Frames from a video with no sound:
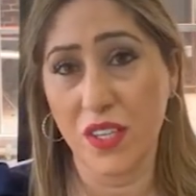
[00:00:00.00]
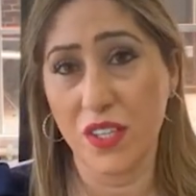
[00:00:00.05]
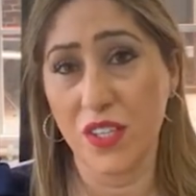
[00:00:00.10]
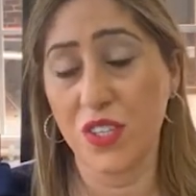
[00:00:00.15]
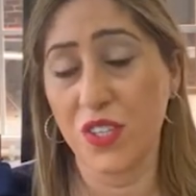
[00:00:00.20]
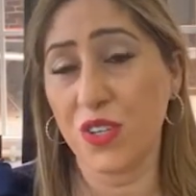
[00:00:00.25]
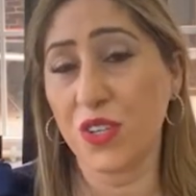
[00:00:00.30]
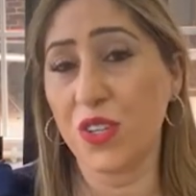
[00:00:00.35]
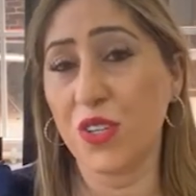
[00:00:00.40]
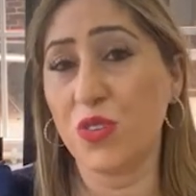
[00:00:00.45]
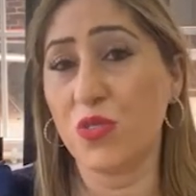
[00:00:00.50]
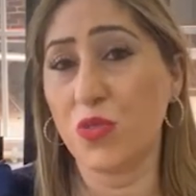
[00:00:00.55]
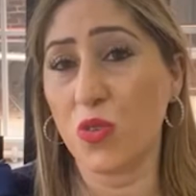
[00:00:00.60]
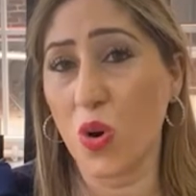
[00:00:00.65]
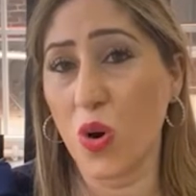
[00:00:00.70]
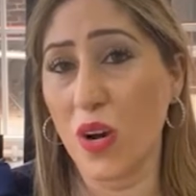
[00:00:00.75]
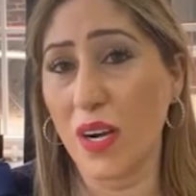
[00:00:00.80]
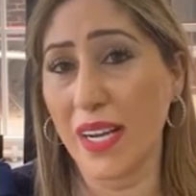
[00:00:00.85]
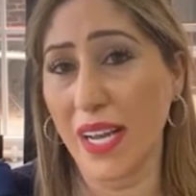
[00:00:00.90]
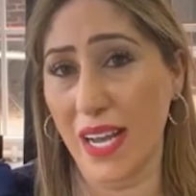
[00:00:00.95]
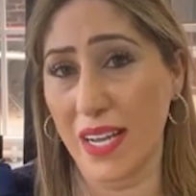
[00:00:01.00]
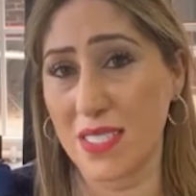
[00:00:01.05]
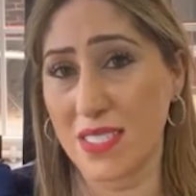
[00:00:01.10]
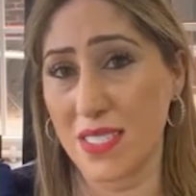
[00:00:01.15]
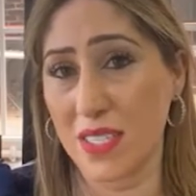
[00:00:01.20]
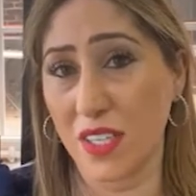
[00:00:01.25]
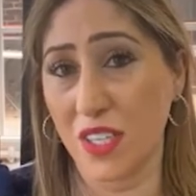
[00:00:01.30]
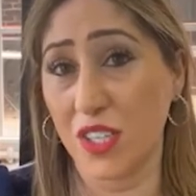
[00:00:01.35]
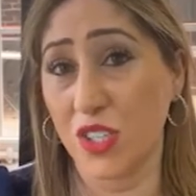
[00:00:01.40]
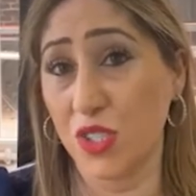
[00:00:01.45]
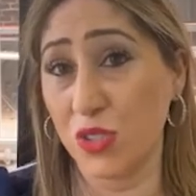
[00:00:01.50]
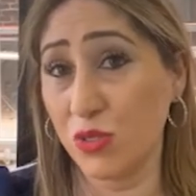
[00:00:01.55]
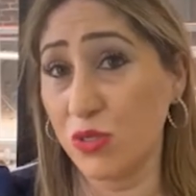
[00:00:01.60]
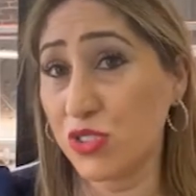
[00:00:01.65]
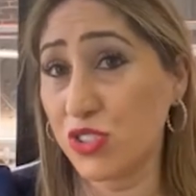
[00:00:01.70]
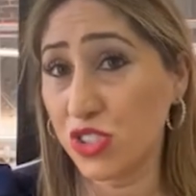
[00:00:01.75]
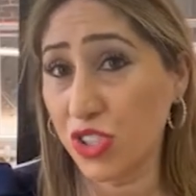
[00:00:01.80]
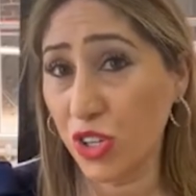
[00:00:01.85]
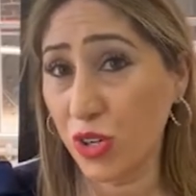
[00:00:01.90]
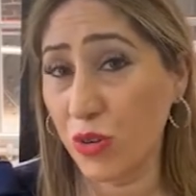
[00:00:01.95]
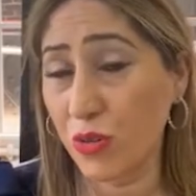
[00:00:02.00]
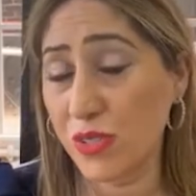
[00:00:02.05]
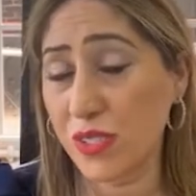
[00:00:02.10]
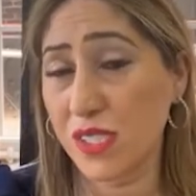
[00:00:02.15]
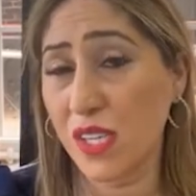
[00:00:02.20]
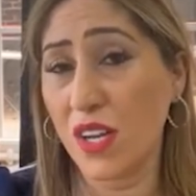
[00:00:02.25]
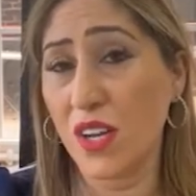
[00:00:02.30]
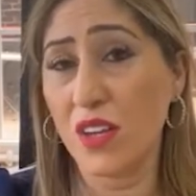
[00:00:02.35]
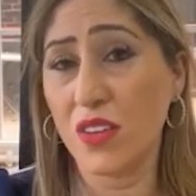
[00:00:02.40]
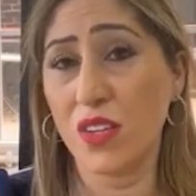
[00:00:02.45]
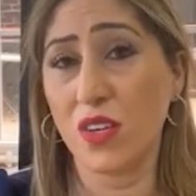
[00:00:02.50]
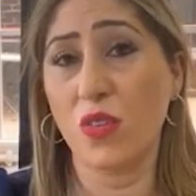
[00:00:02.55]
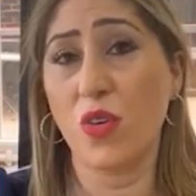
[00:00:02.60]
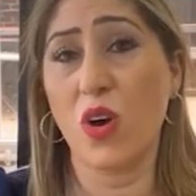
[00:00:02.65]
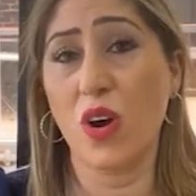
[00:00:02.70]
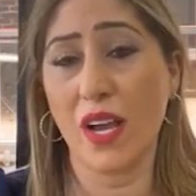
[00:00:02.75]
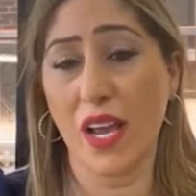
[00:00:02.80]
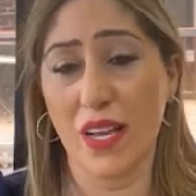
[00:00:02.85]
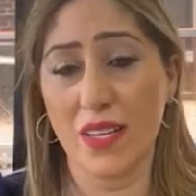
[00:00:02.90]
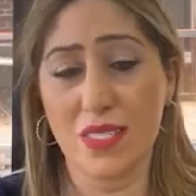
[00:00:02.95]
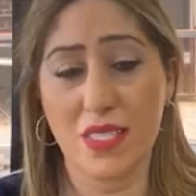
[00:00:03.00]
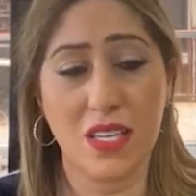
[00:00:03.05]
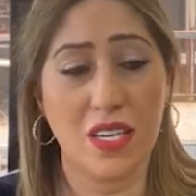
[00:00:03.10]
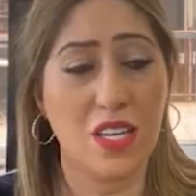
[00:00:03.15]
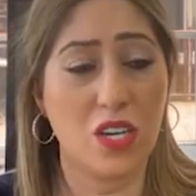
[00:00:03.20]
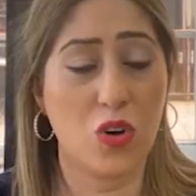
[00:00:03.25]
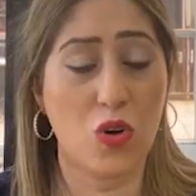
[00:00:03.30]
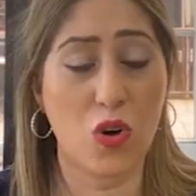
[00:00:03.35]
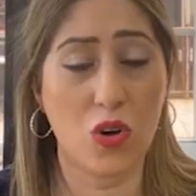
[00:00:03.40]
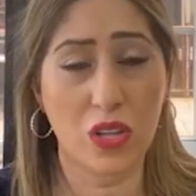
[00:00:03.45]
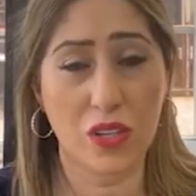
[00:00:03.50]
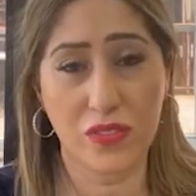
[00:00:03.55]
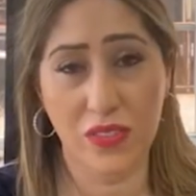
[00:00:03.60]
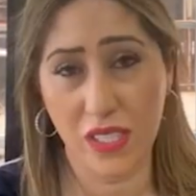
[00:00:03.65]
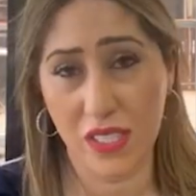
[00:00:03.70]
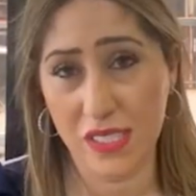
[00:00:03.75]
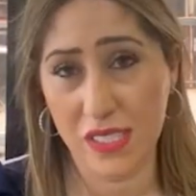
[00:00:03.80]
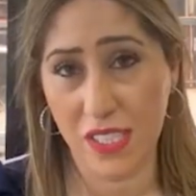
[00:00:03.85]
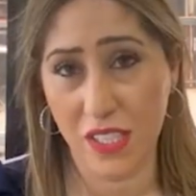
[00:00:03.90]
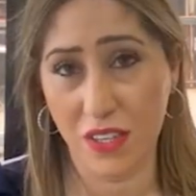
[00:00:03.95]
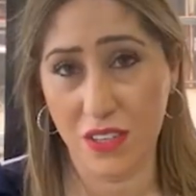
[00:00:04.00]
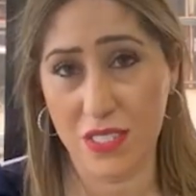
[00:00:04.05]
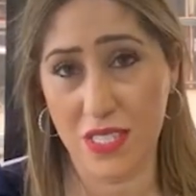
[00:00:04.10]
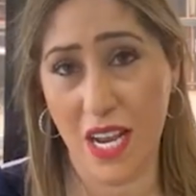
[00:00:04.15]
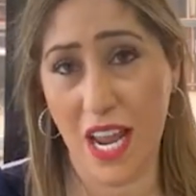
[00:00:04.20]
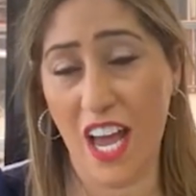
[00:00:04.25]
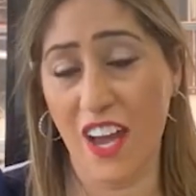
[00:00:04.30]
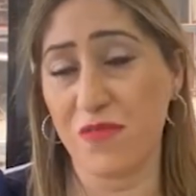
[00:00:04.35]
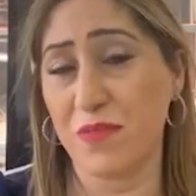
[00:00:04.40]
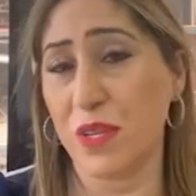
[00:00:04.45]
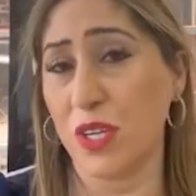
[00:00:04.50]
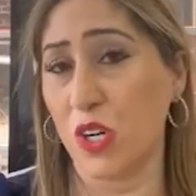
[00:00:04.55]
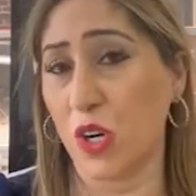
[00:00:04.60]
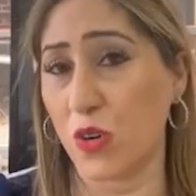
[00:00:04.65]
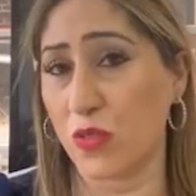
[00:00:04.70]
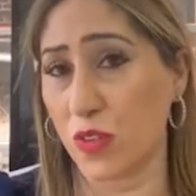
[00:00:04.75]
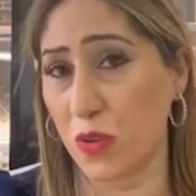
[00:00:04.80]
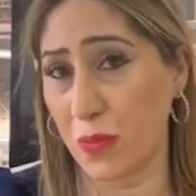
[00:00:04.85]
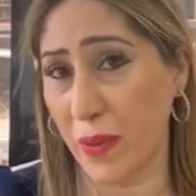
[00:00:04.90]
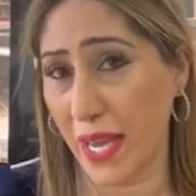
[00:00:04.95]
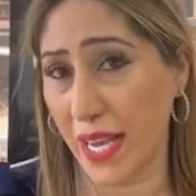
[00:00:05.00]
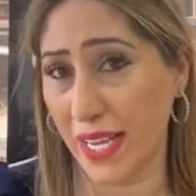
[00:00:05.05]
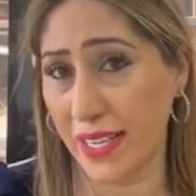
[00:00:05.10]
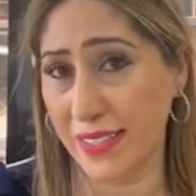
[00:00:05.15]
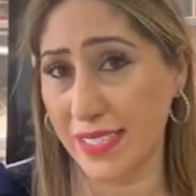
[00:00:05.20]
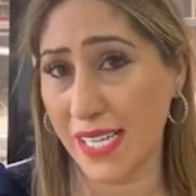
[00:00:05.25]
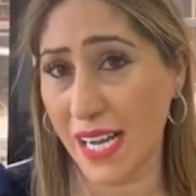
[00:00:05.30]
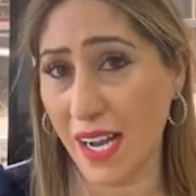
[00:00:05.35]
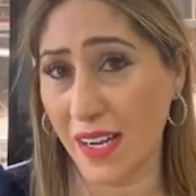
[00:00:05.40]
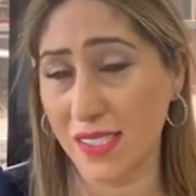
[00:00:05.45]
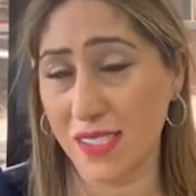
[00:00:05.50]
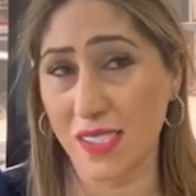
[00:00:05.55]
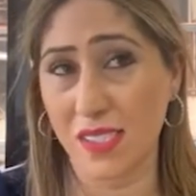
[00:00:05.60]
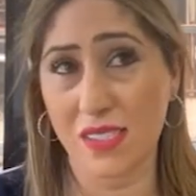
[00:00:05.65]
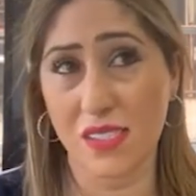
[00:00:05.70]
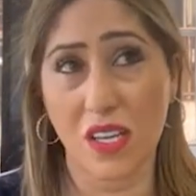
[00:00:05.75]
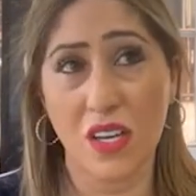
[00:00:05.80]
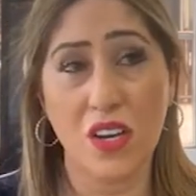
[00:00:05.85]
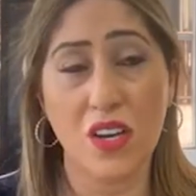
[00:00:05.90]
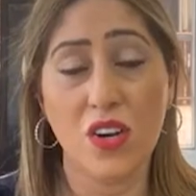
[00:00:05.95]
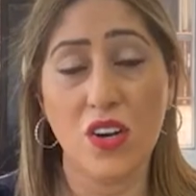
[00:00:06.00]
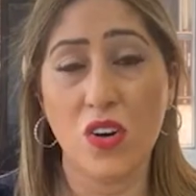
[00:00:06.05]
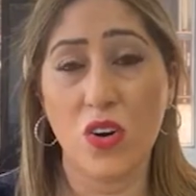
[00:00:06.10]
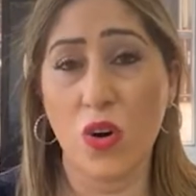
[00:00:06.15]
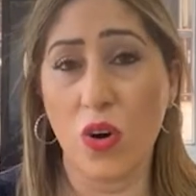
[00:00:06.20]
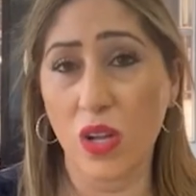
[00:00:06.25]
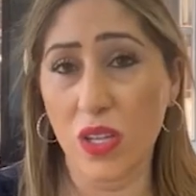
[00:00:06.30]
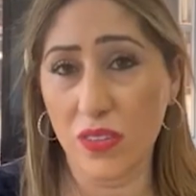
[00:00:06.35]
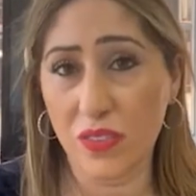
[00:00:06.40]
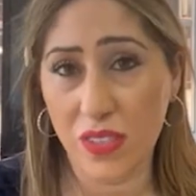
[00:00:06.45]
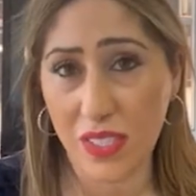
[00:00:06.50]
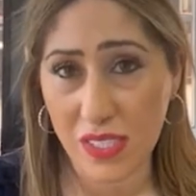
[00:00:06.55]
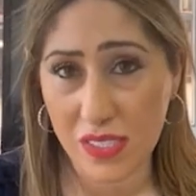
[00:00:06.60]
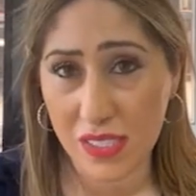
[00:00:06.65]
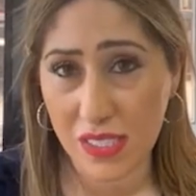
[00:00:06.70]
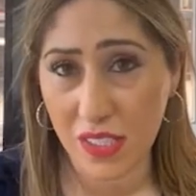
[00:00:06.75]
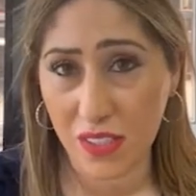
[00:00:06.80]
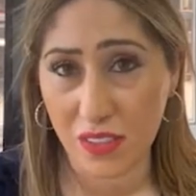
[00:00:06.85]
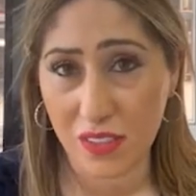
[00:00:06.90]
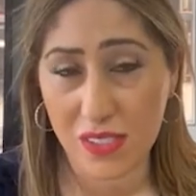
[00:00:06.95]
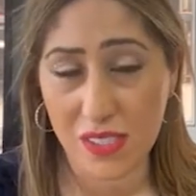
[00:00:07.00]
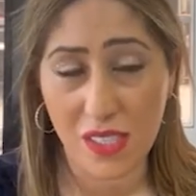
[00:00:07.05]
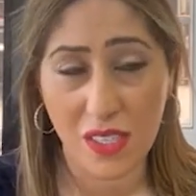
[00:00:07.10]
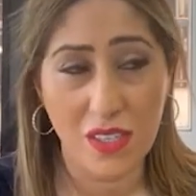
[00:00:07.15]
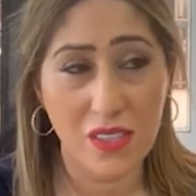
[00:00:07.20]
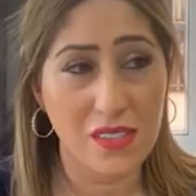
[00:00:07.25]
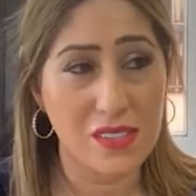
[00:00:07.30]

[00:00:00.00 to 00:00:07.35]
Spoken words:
You're the wrong entity. You chose the wrong entity all of these years and have been overpaying in taxes all of these years.